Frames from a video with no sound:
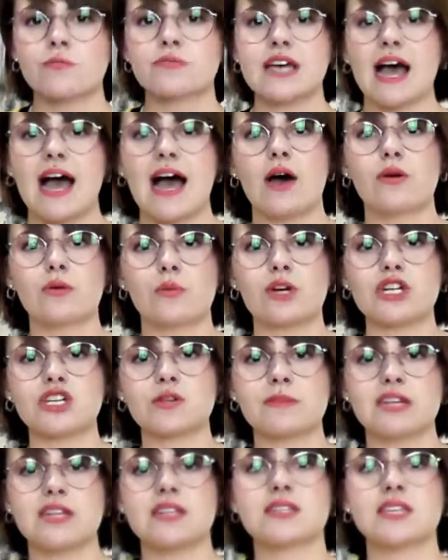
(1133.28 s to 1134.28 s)
them down,
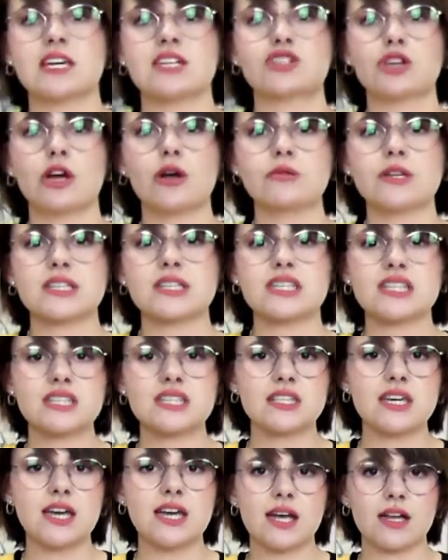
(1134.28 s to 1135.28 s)
which means they don't
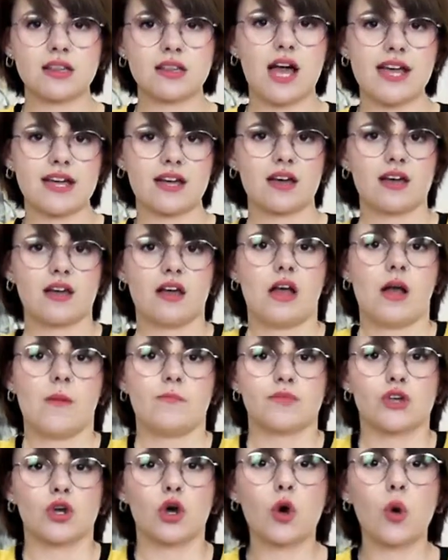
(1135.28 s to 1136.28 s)
sit like
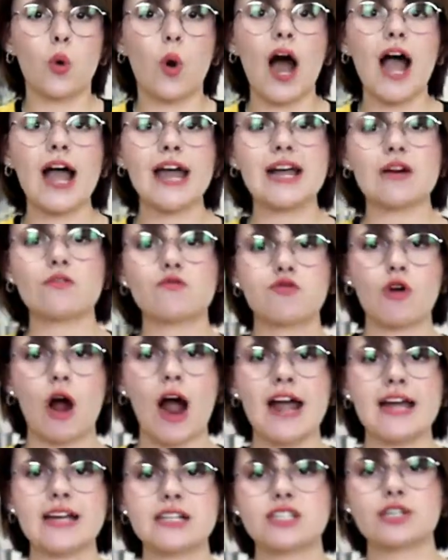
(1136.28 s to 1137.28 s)
quite
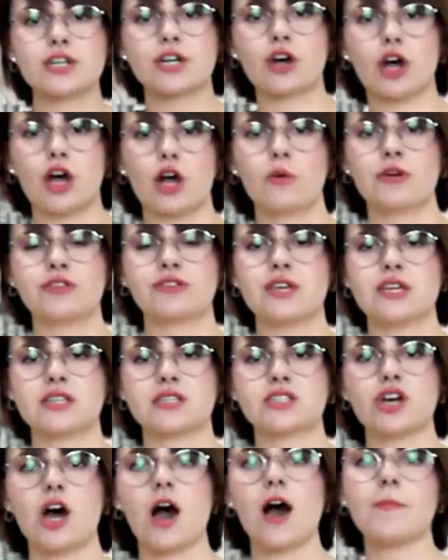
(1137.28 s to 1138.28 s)
right to go with
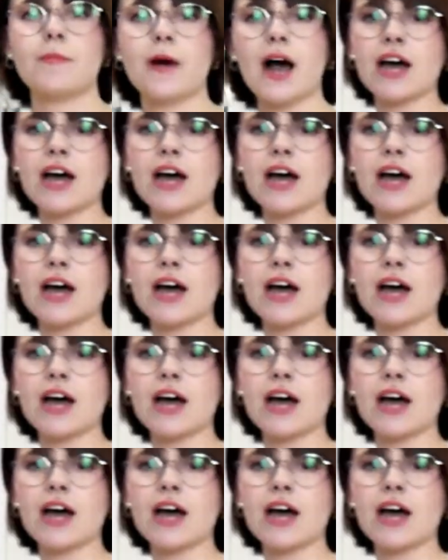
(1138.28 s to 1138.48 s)
this top.